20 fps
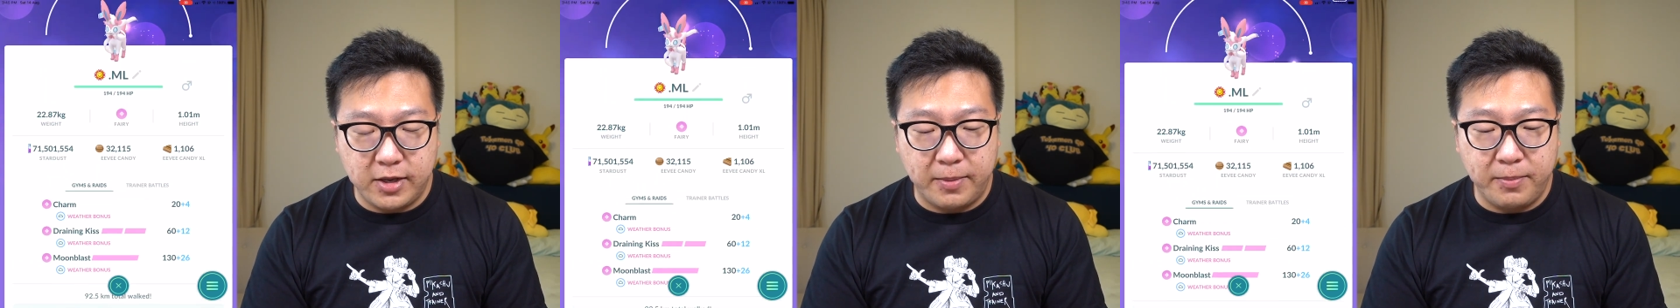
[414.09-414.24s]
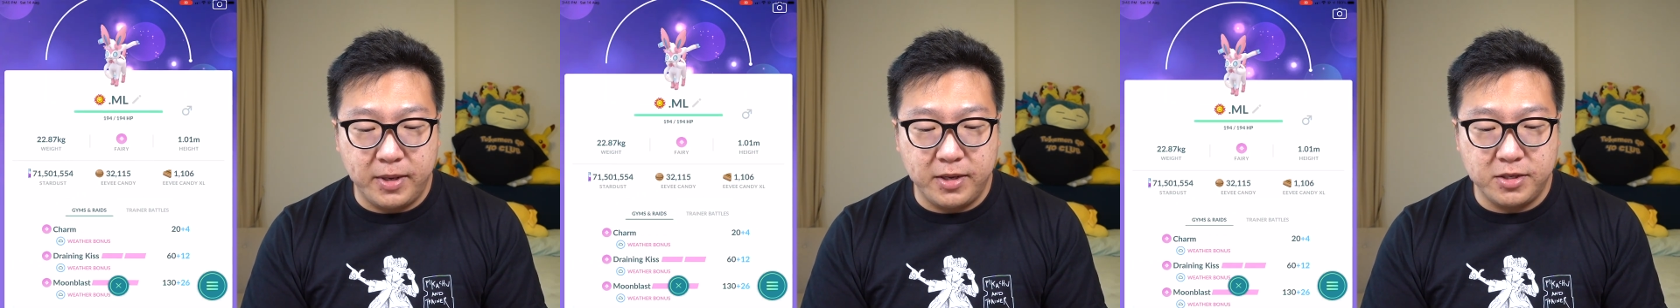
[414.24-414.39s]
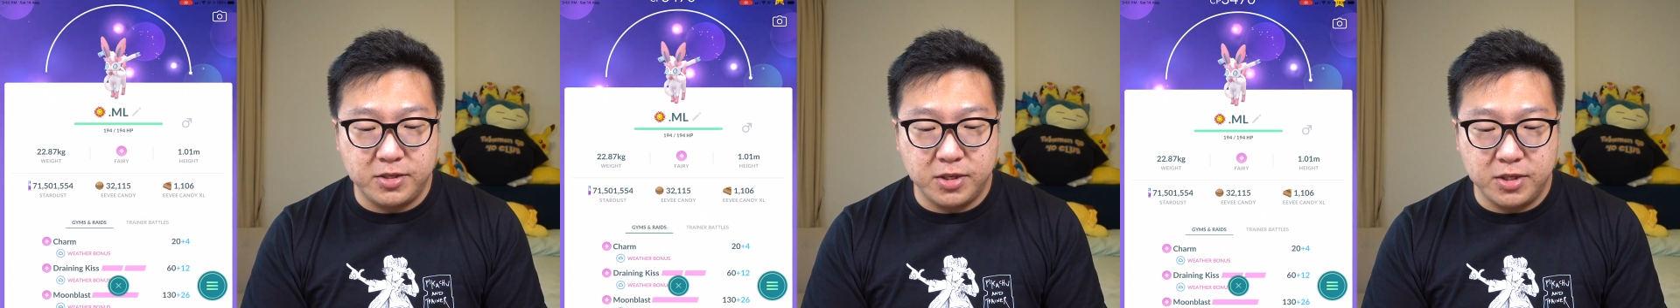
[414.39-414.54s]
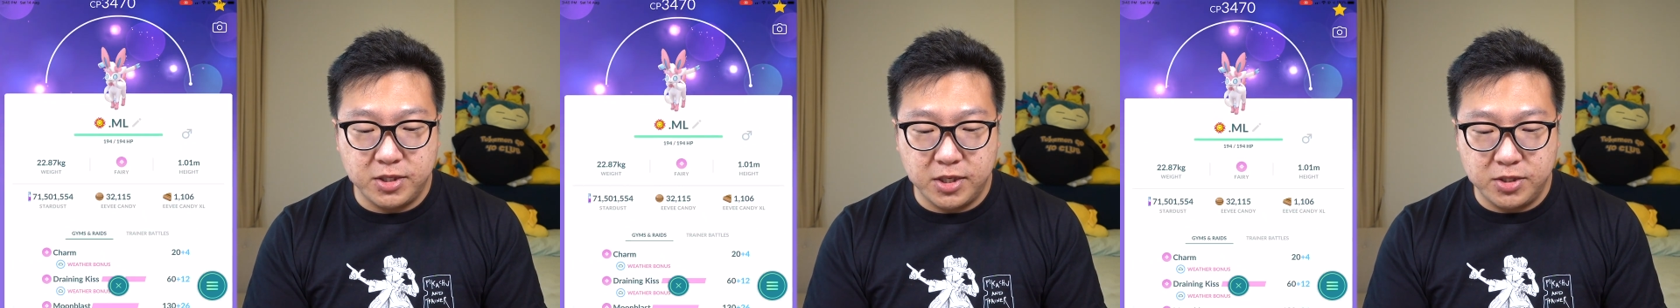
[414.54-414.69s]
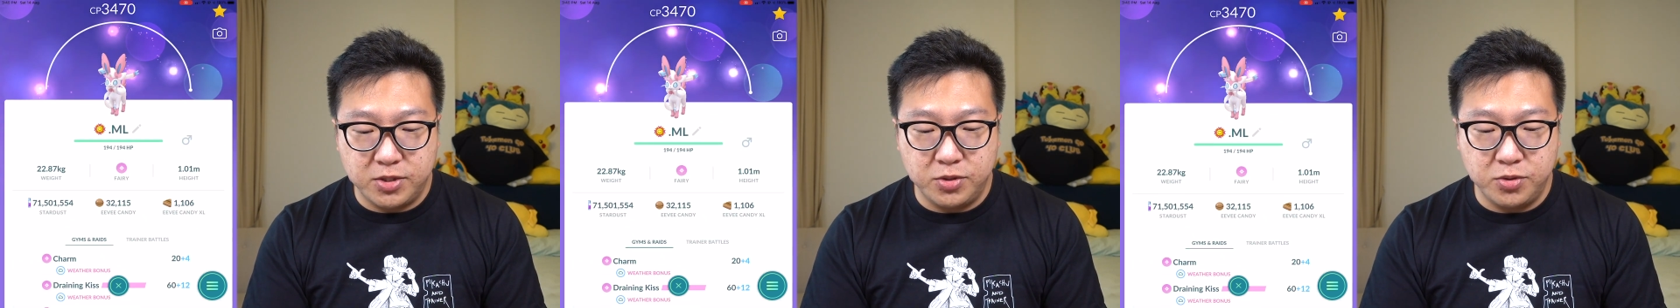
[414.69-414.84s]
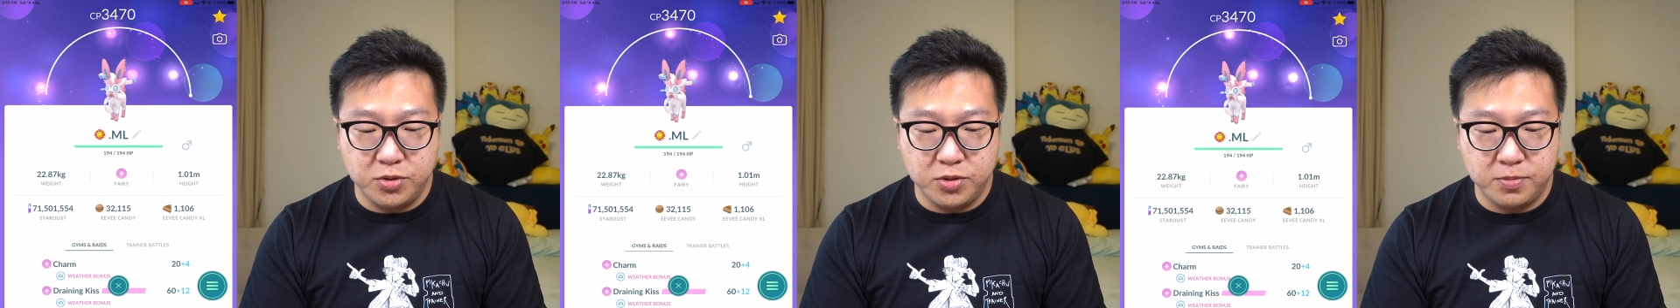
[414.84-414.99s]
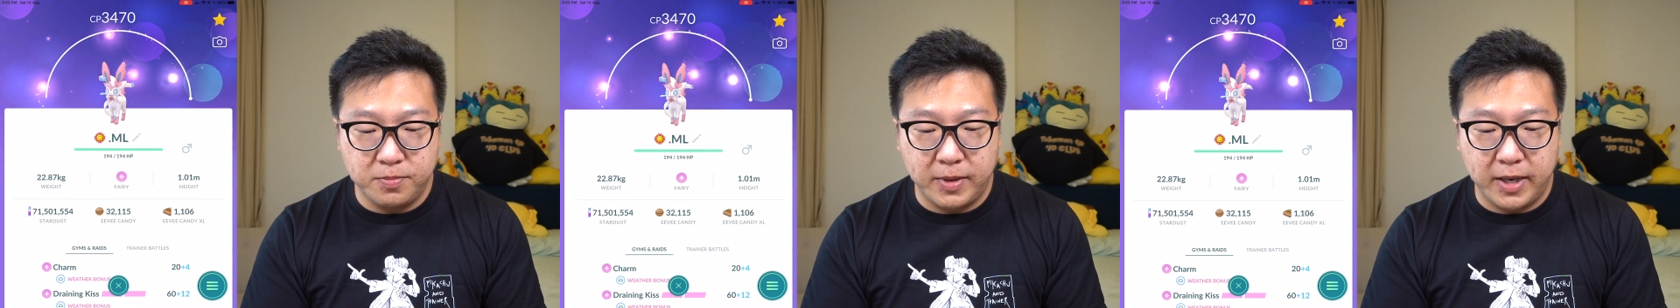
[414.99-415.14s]
I might as well just
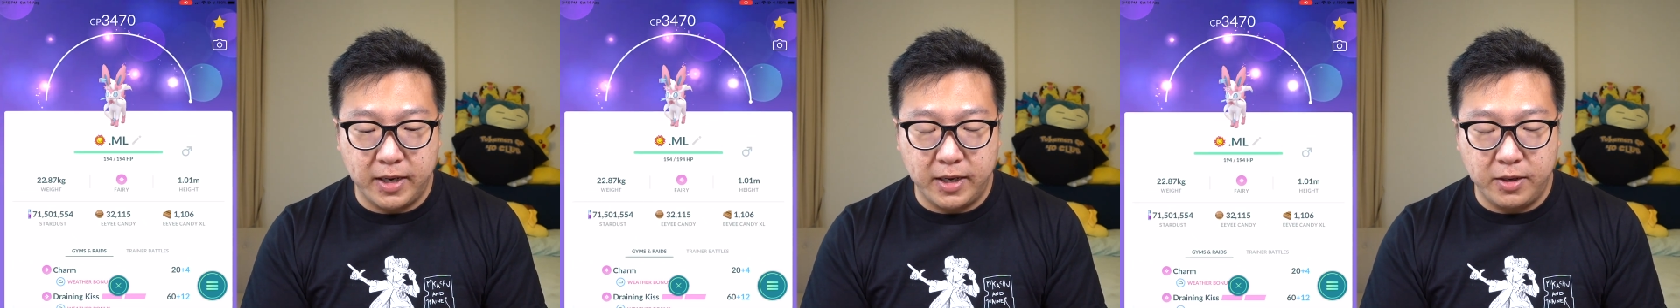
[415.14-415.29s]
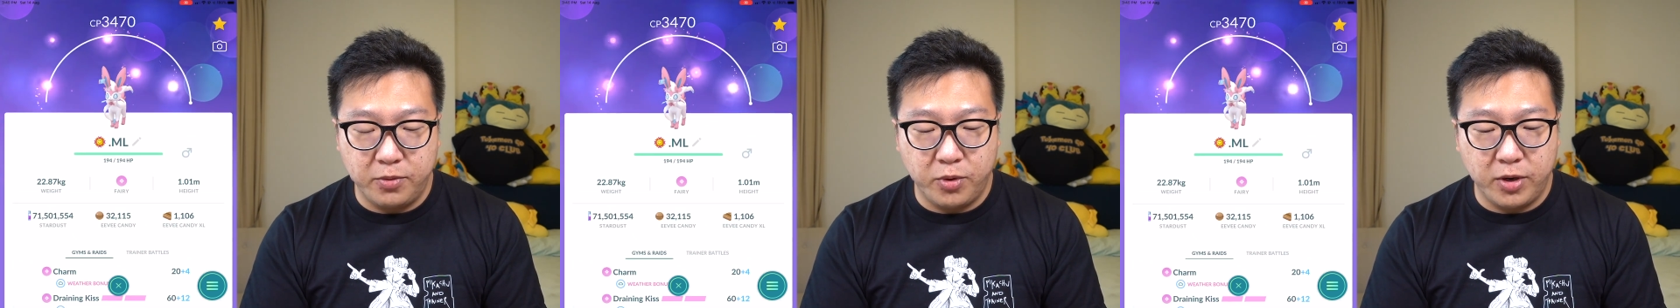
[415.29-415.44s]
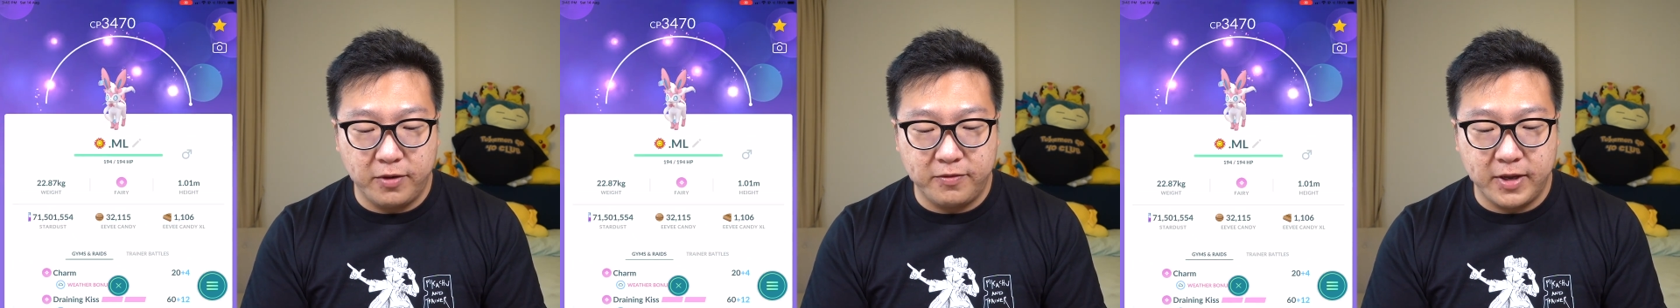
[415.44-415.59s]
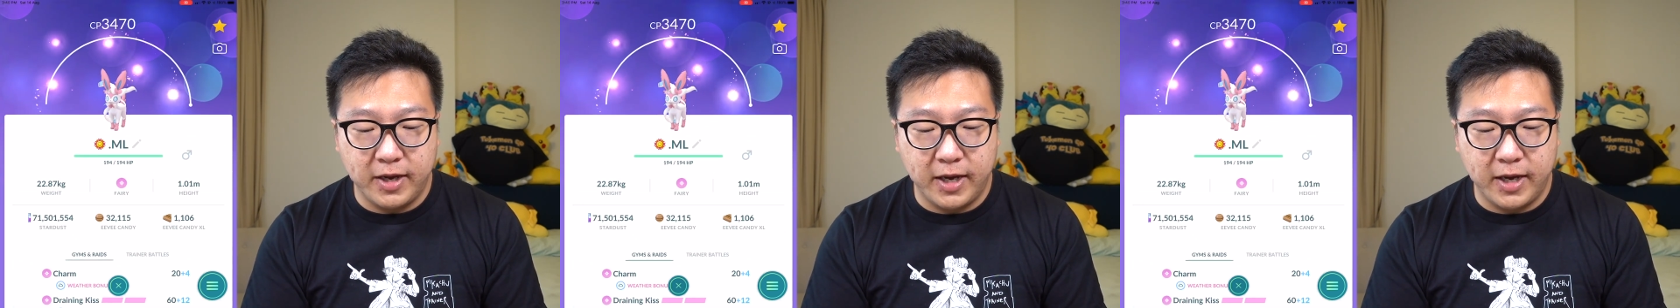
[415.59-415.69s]
use my one of